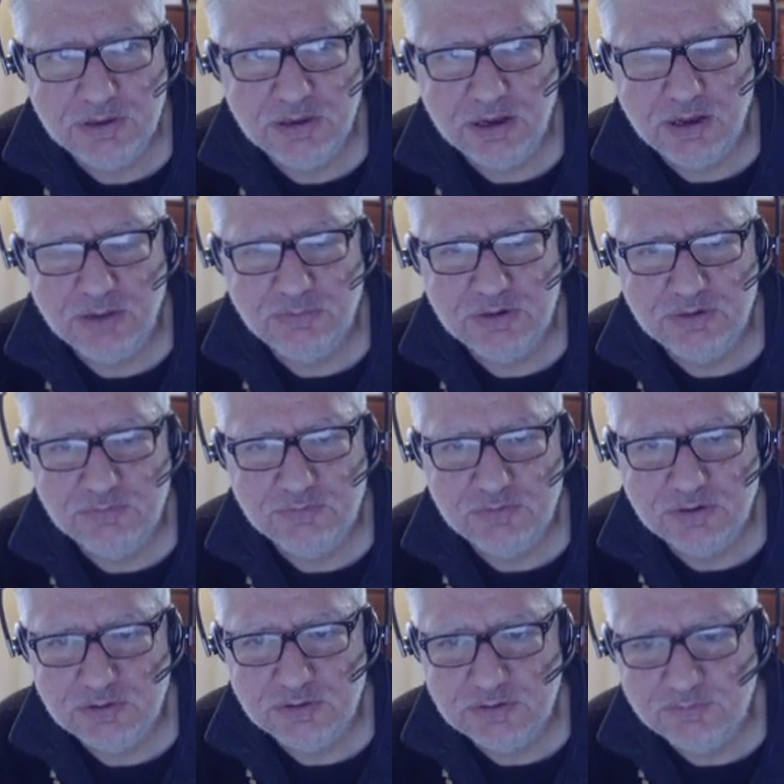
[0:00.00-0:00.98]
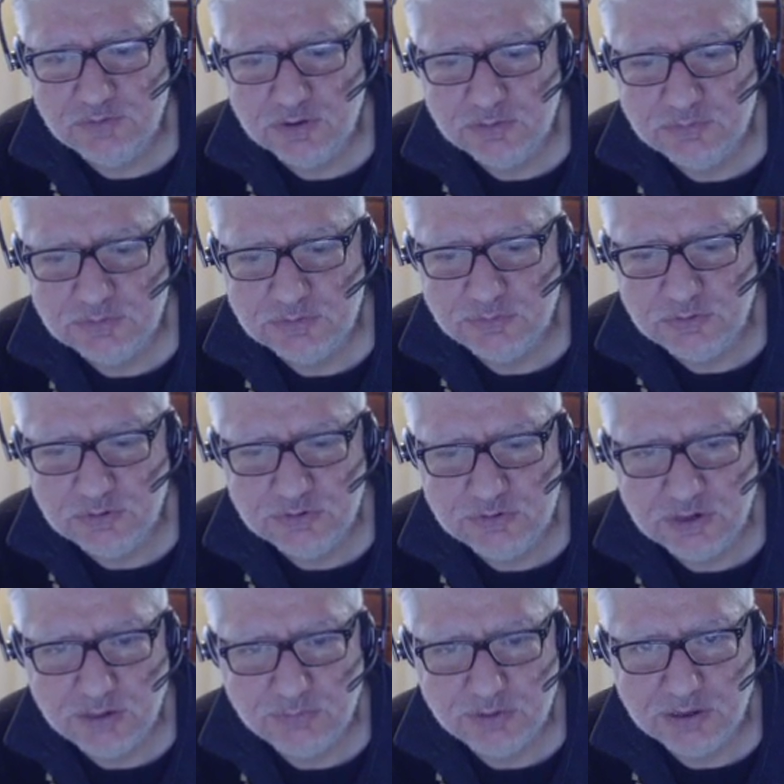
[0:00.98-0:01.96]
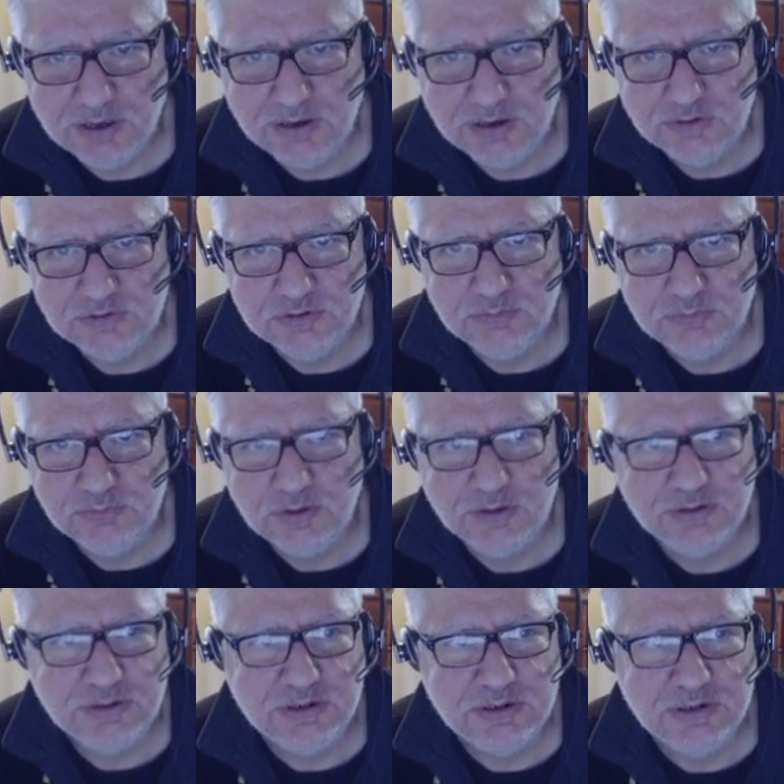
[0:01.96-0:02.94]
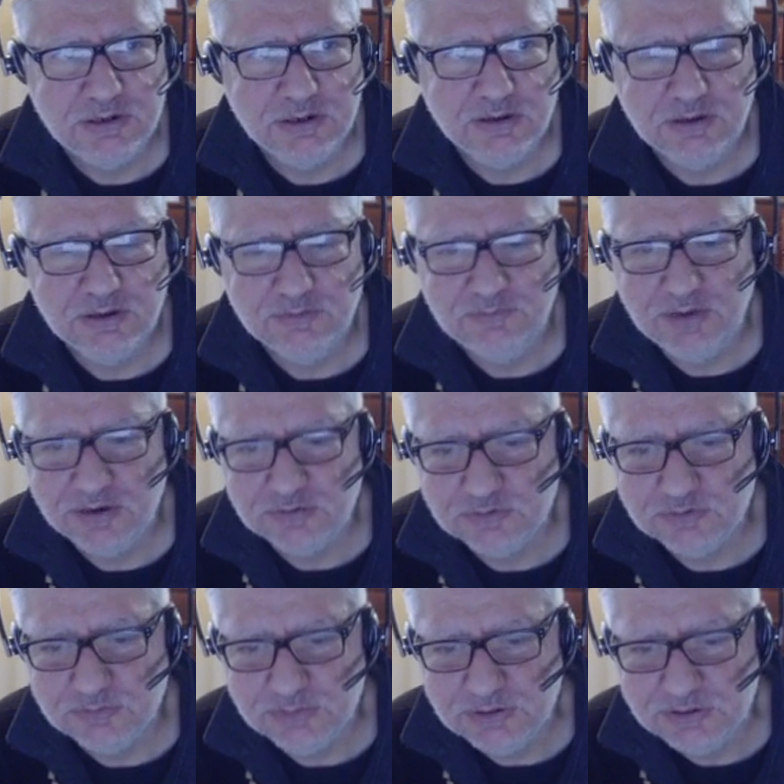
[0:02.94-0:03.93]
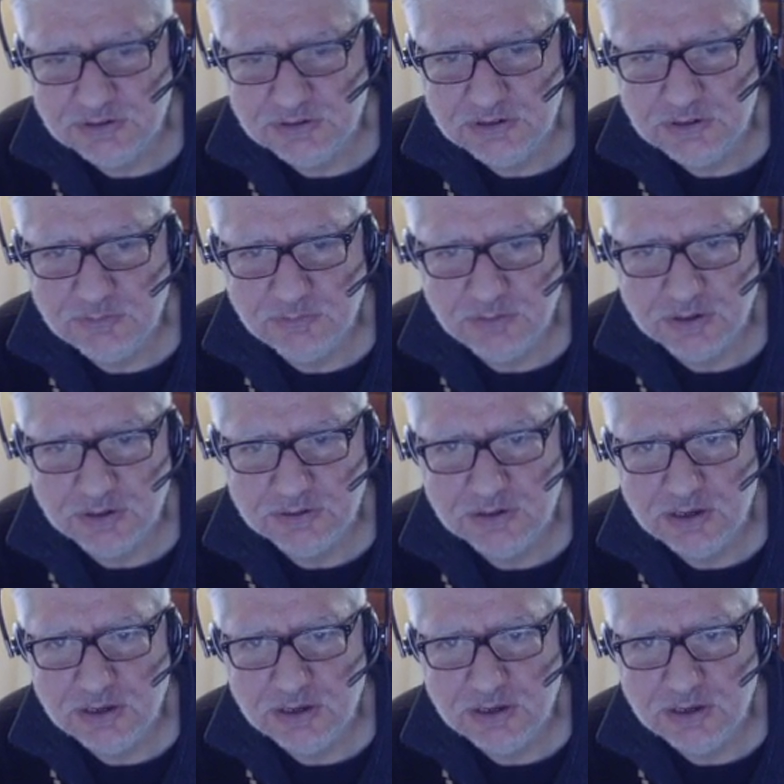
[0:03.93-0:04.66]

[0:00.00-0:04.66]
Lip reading: I mean, if you're going to develop some huge application, you probably need a faster PC, but